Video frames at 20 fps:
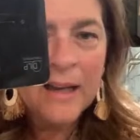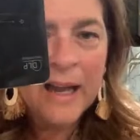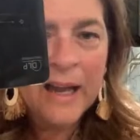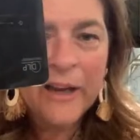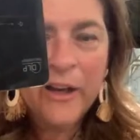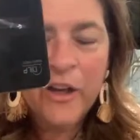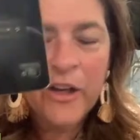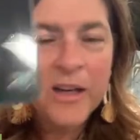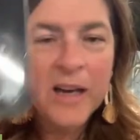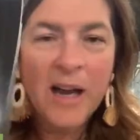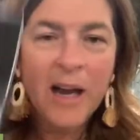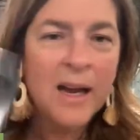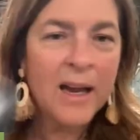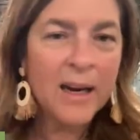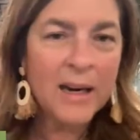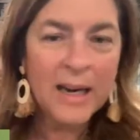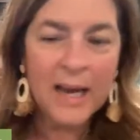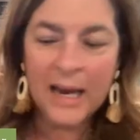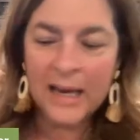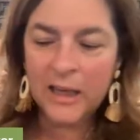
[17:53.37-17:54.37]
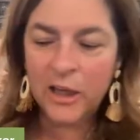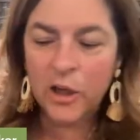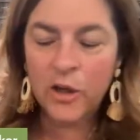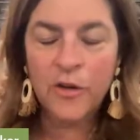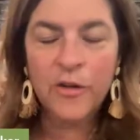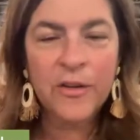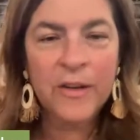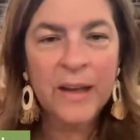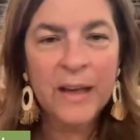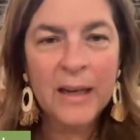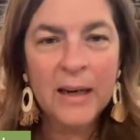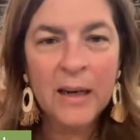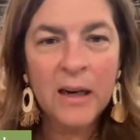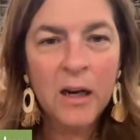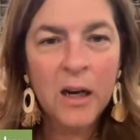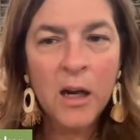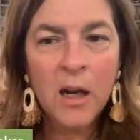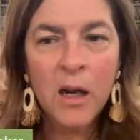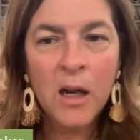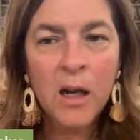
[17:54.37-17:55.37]
I could not. I use it
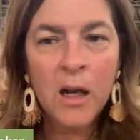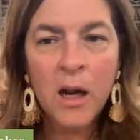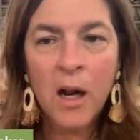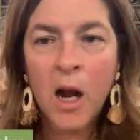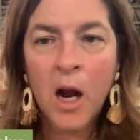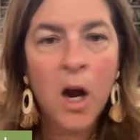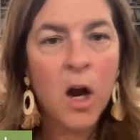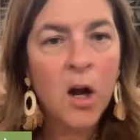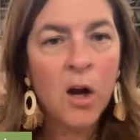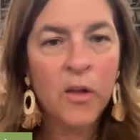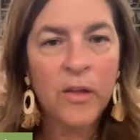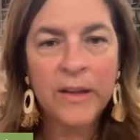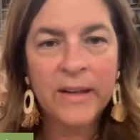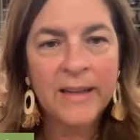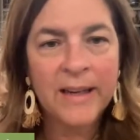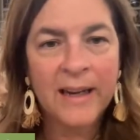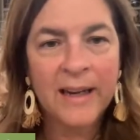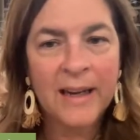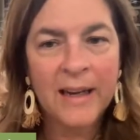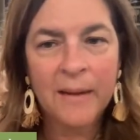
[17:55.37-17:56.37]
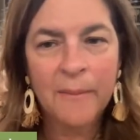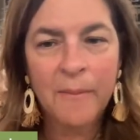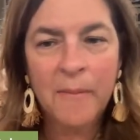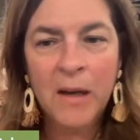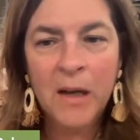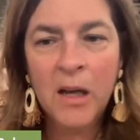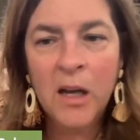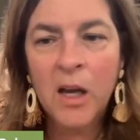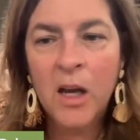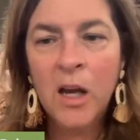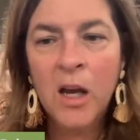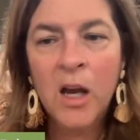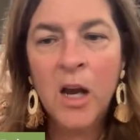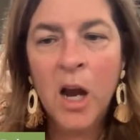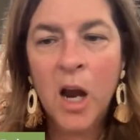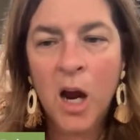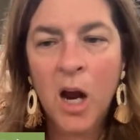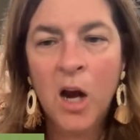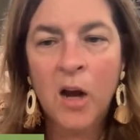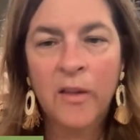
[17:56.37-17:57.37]
all the time.
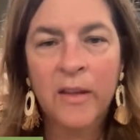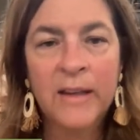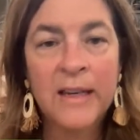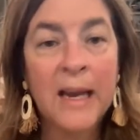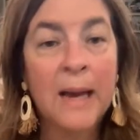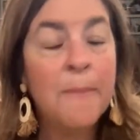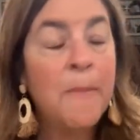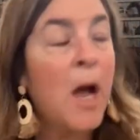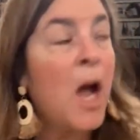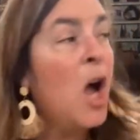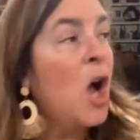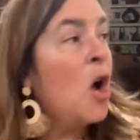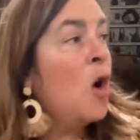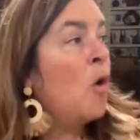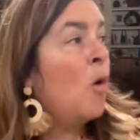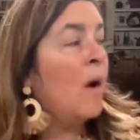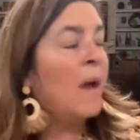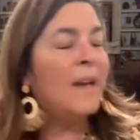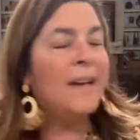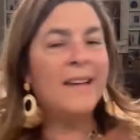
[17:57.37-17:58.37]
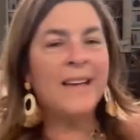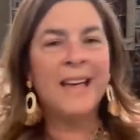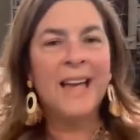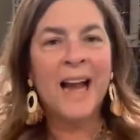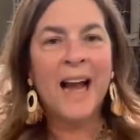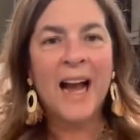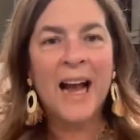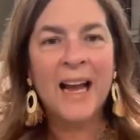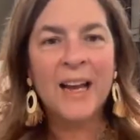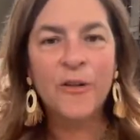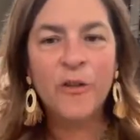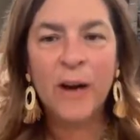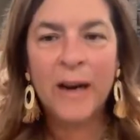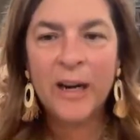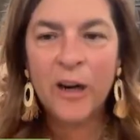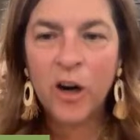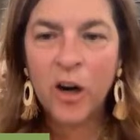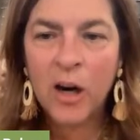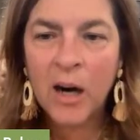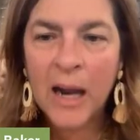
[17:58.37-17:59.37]
All the time. Oh,
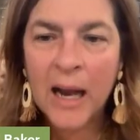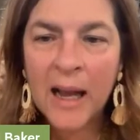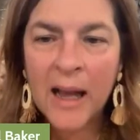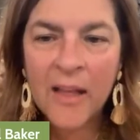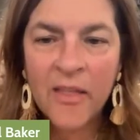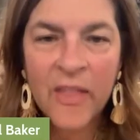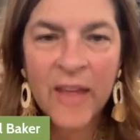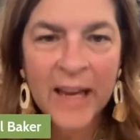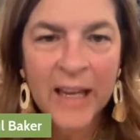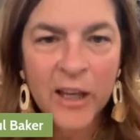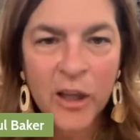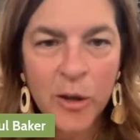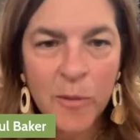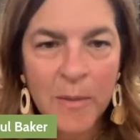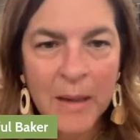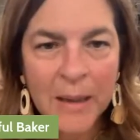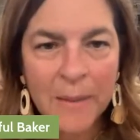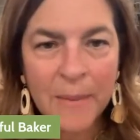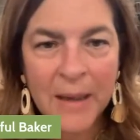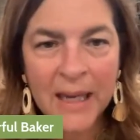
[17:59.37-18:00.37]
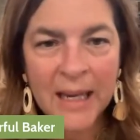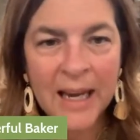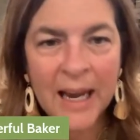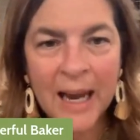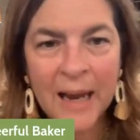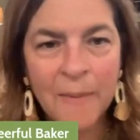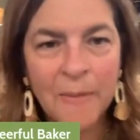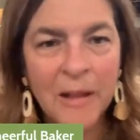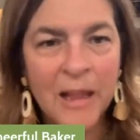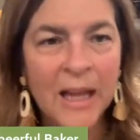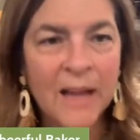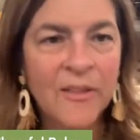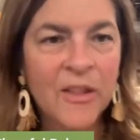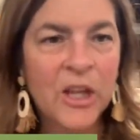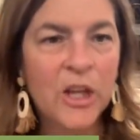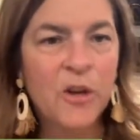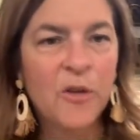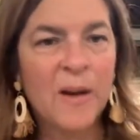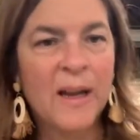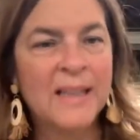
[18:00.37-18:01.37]
dehydrator. Thank you, Mimi. I'm glad that
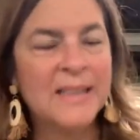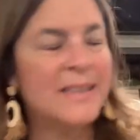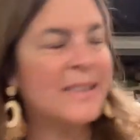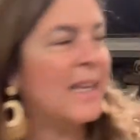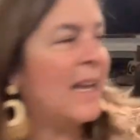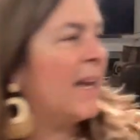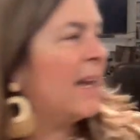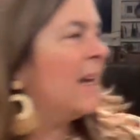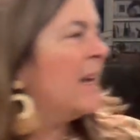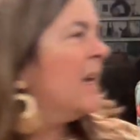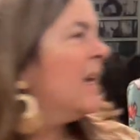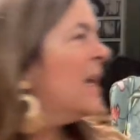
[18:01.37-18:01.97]
you asked that.